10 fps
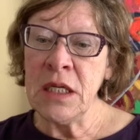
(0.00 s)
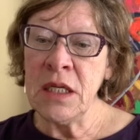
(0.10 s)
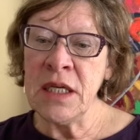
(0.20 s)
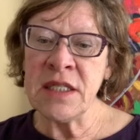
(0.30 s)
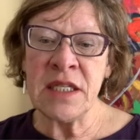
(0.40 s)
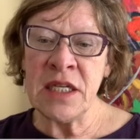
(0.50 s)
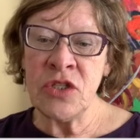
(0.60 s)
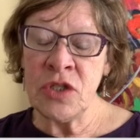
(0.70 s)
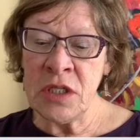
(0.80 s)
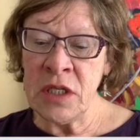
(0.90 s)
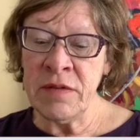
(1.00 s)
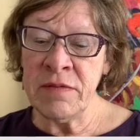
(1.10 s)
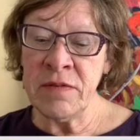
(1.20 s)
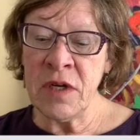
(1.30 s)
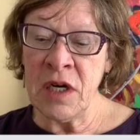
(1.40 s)
extension of
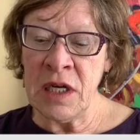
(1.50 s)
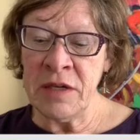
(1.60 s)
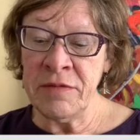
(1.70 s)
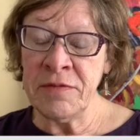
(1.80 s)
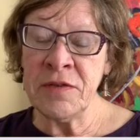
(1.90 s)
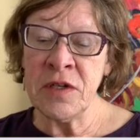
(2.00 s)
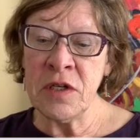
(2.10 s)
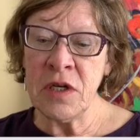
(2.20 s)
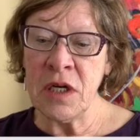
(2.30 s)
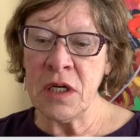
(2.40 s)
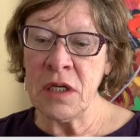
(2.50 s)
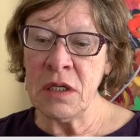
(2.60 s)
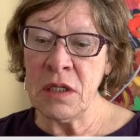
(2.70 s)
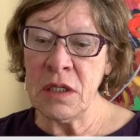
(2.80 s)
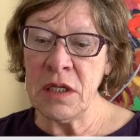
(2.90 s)
our love for our
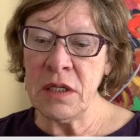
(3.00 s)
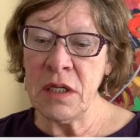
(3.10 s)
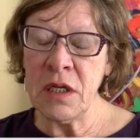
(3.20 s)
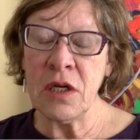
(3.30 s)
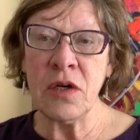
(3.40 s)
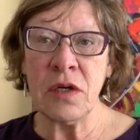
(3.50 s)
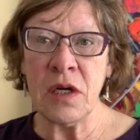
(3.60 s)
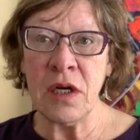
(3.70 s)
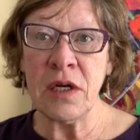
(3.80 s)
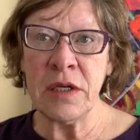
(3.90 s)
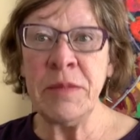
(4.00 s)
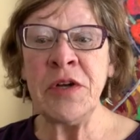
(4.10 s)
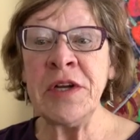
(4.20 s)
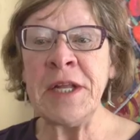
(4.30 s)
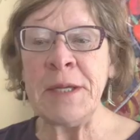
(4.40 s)

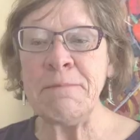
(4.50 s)
community.